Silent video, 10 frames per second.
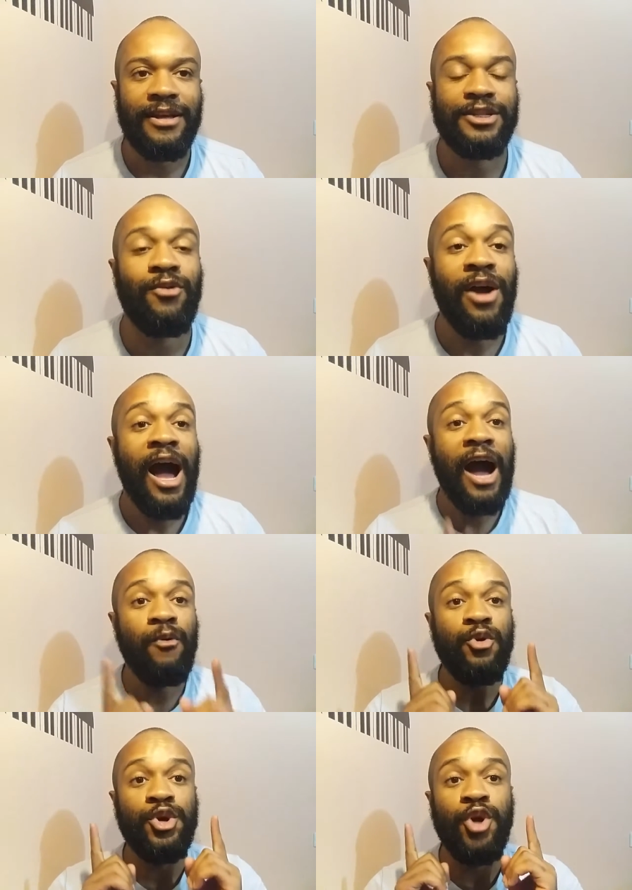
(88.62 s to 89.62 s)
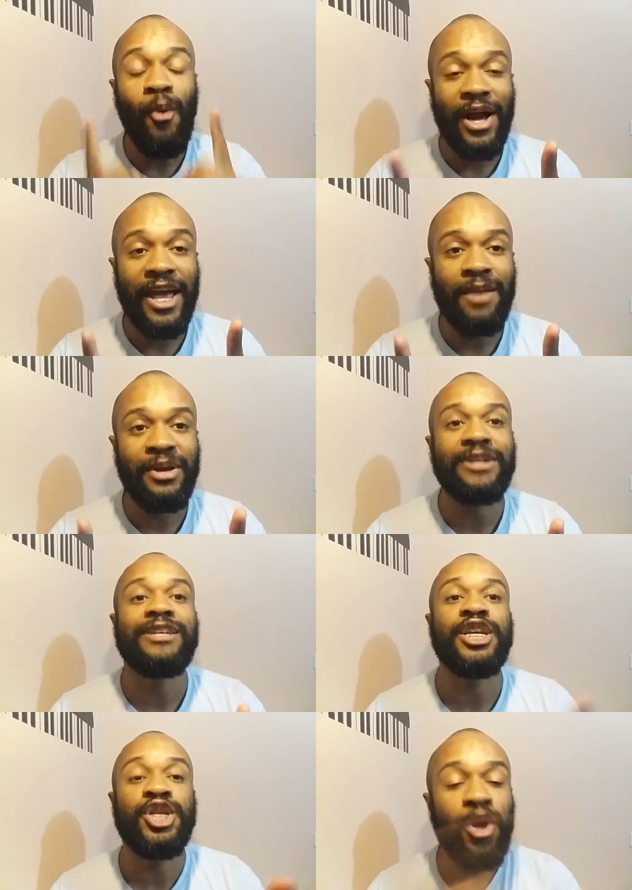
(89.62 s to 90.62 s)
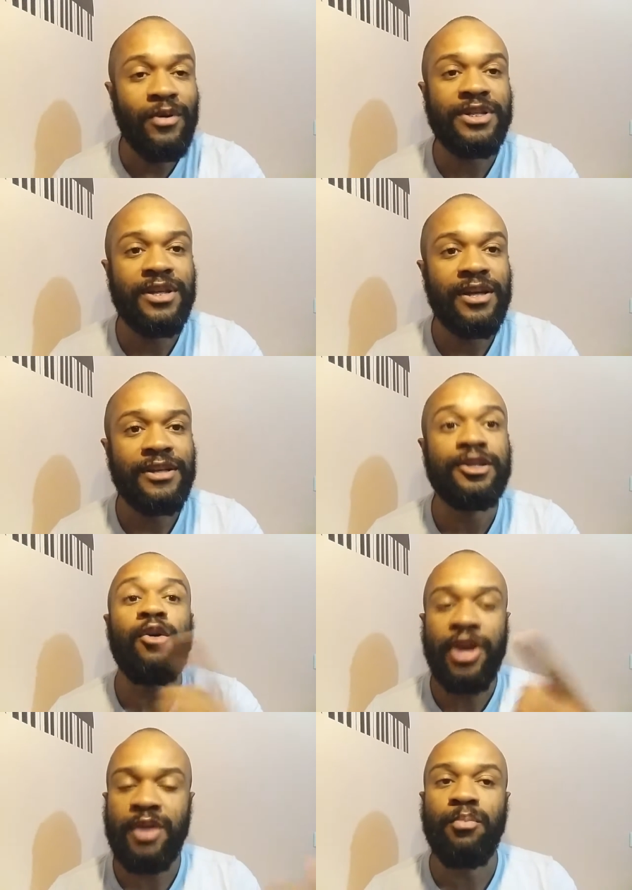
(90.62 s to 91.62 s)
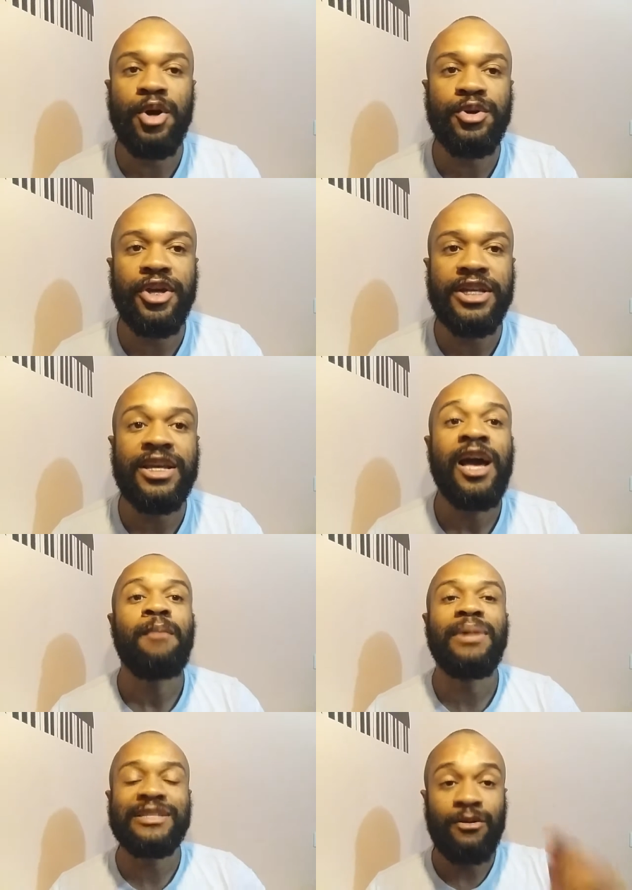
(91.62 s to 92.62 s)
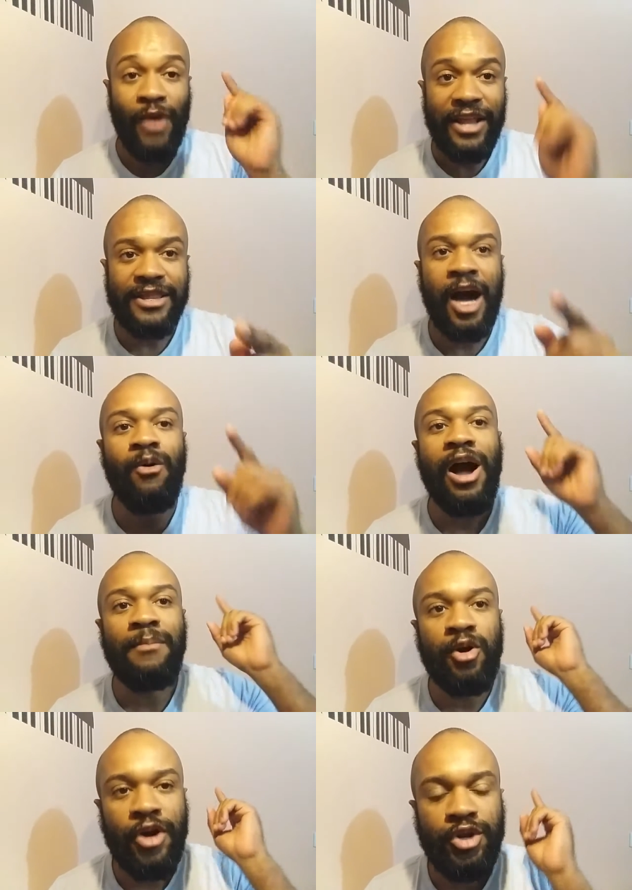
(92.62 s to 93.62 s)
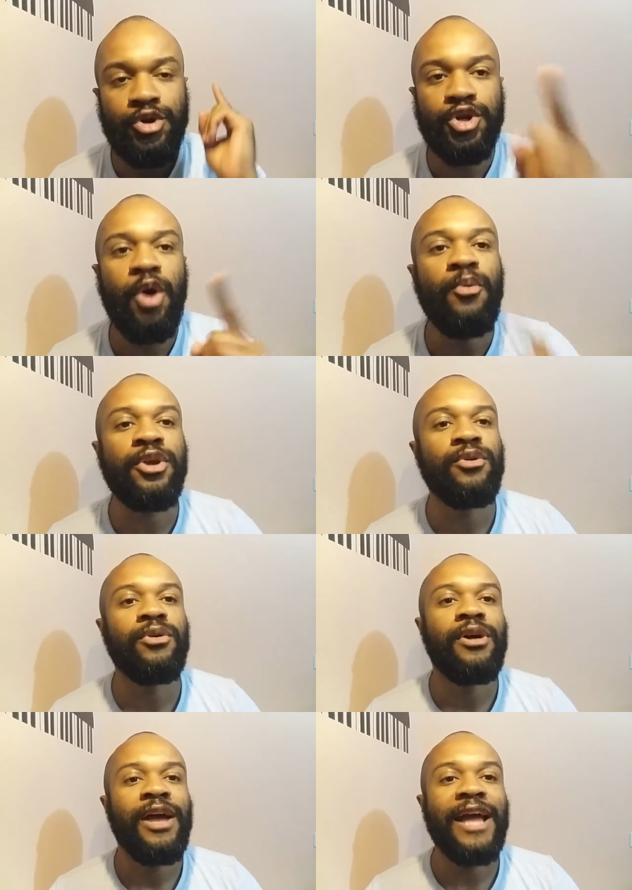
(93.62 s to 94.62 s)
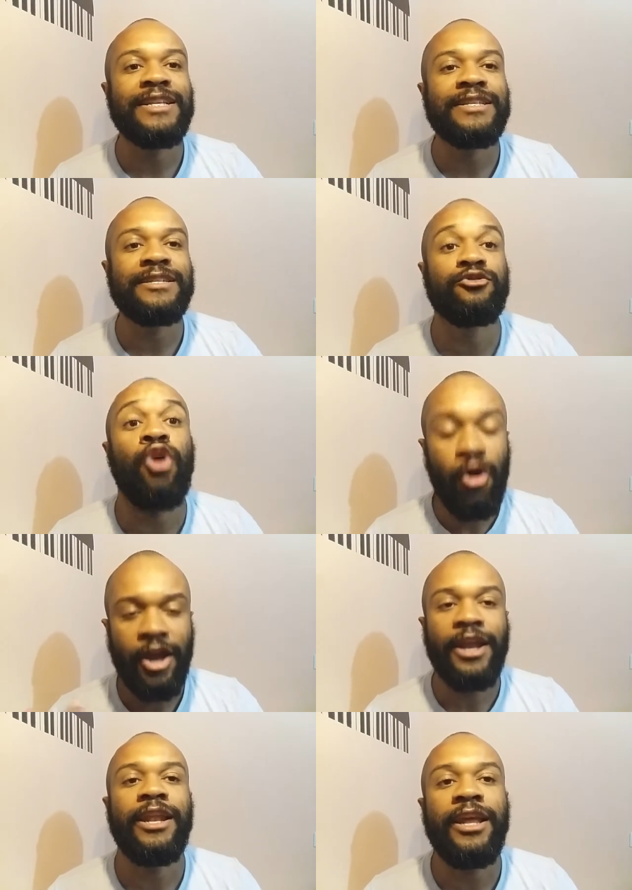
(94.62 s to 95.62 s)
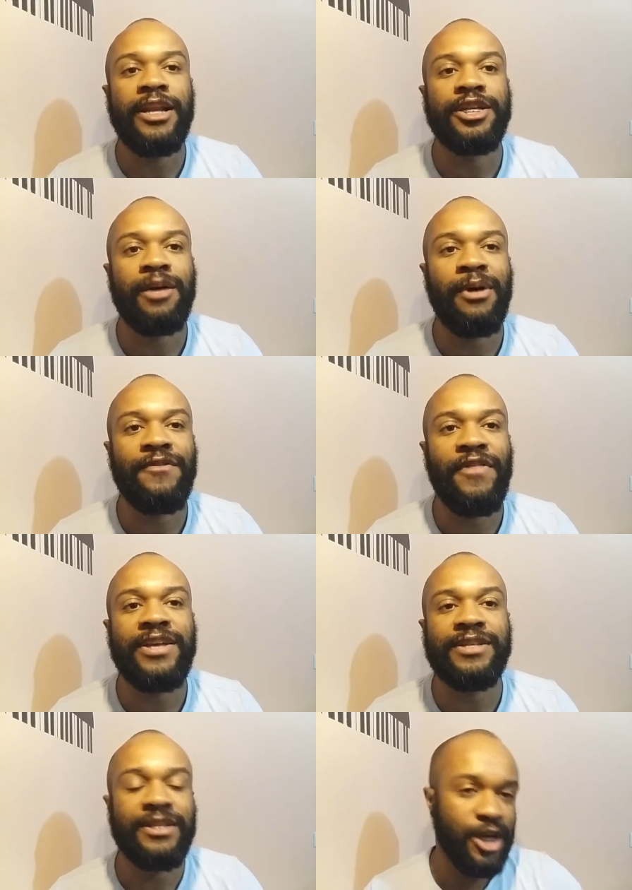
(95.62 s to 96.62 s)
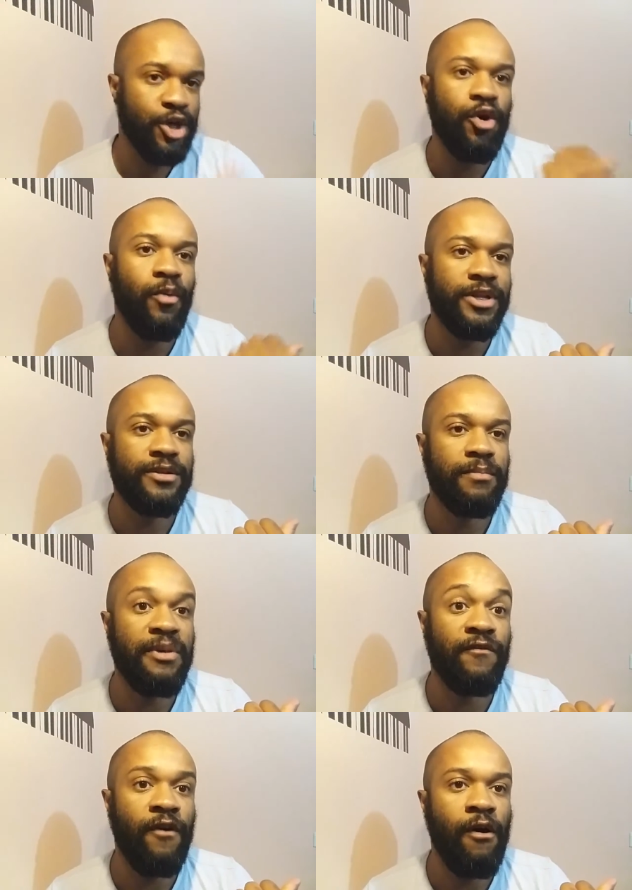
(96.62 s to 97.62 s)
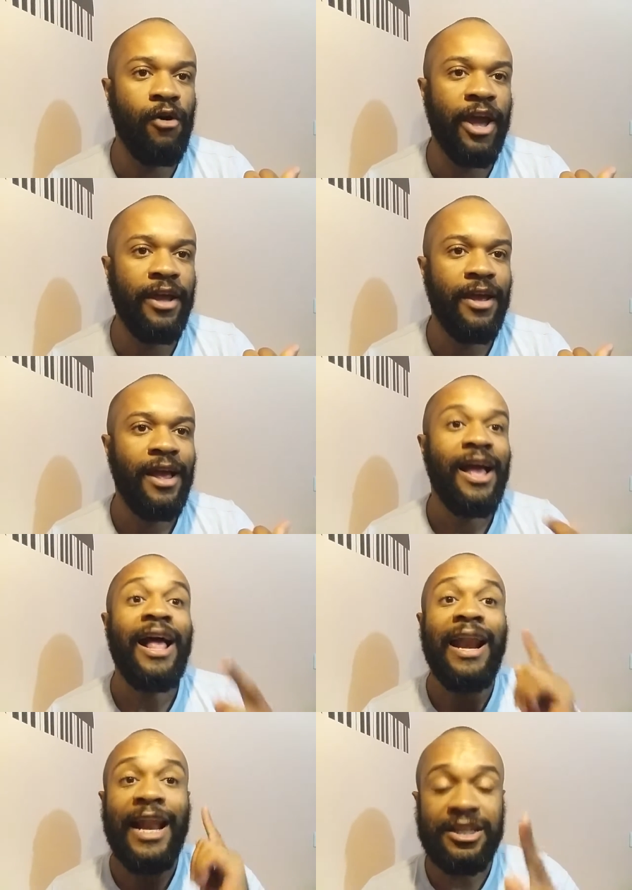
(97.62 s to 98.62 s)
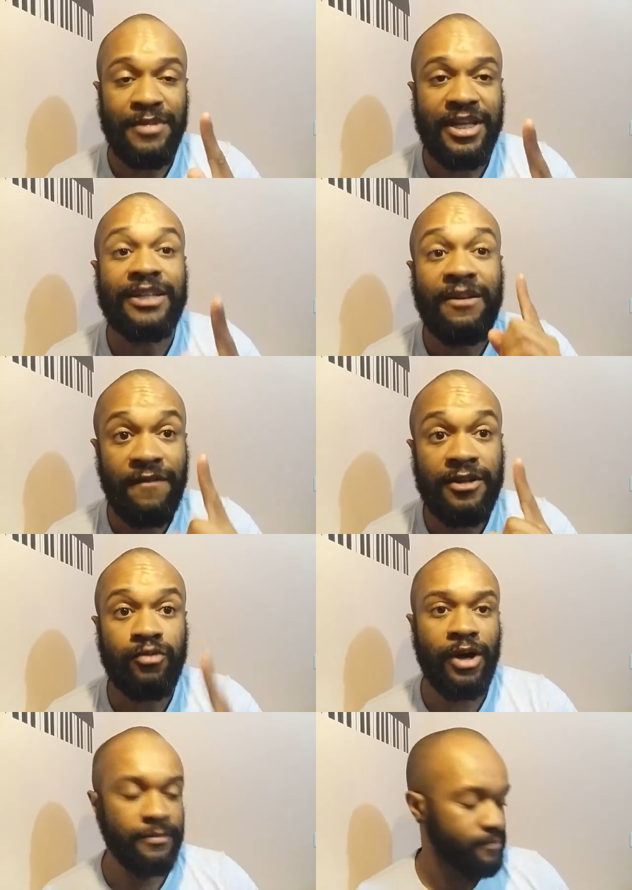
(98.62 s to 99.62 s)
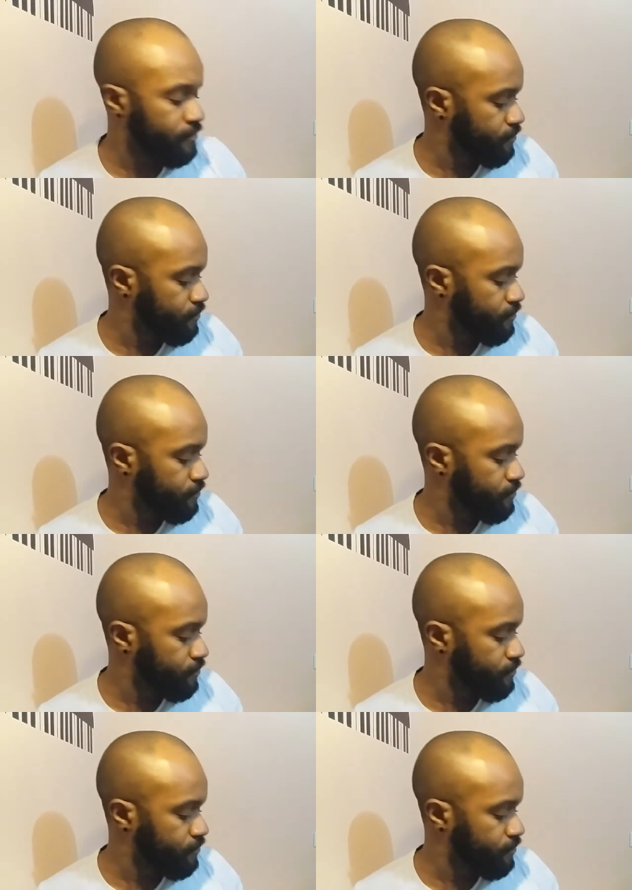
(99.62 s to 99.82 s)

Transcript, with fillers: So I will show again because I showed talking in Portuguese, but right now I'm going to show you and talking in English about things that I showed before, okay? Let me take the first one.